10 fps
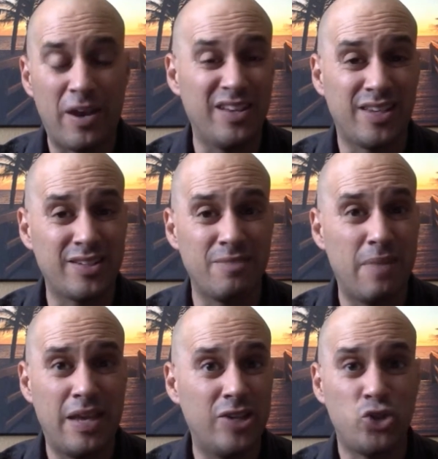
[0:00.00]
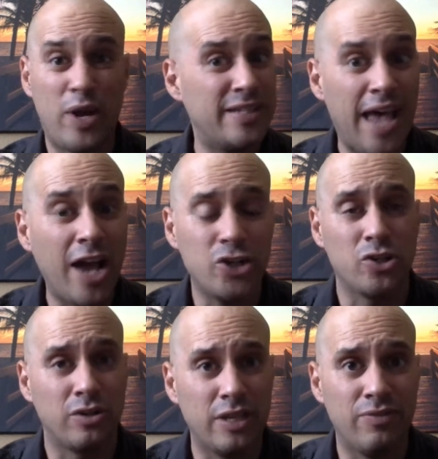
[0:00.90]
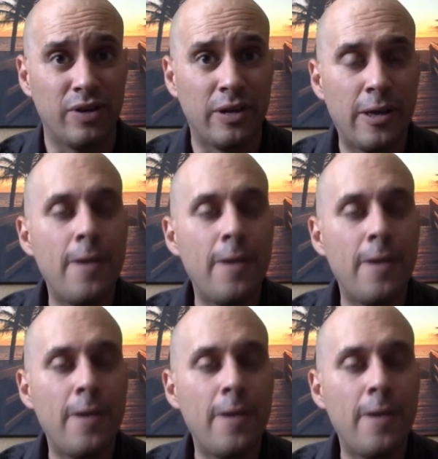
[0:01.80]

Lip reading: and it doesn't make it transactional even.